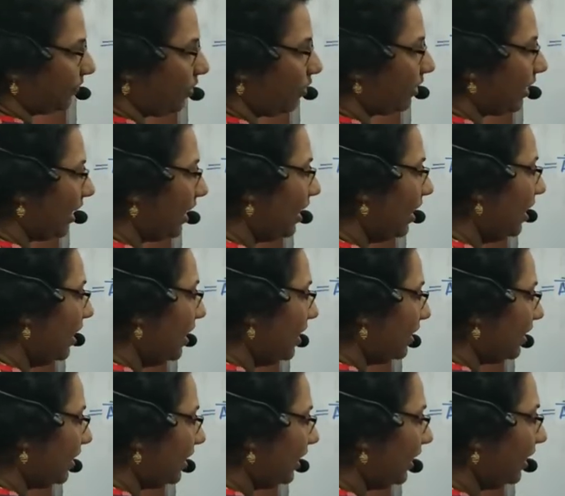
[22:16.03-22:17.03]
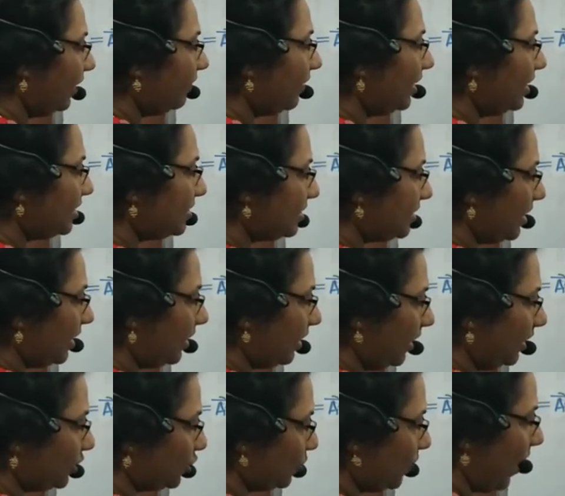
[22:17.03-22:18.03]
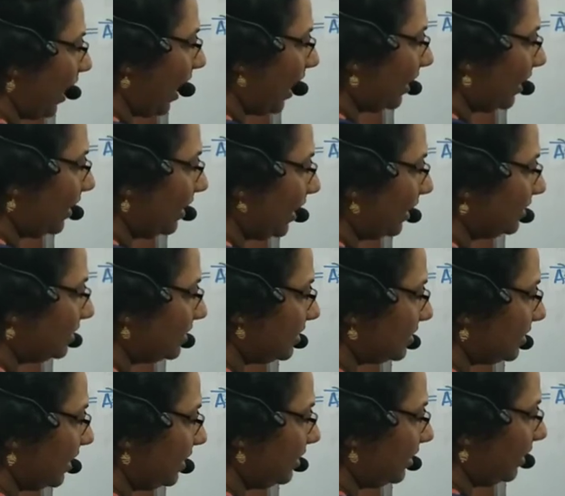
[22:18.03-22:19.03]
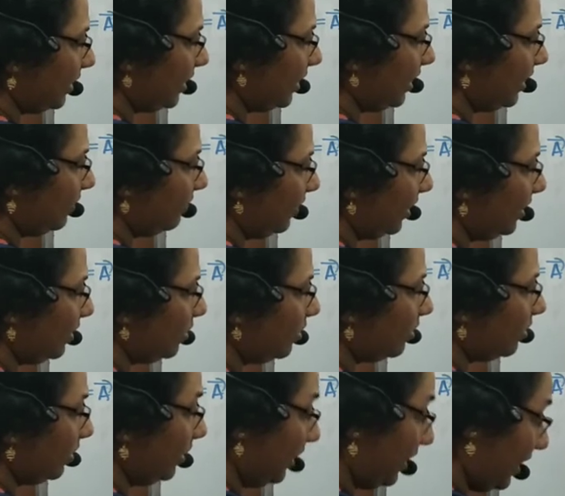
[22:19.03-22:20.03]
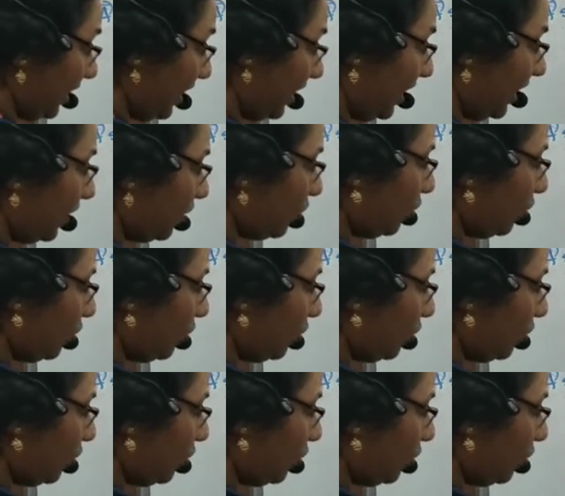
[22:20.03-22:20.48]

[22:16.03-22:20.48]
Okay, E1 is equal to angle adjacent E1, E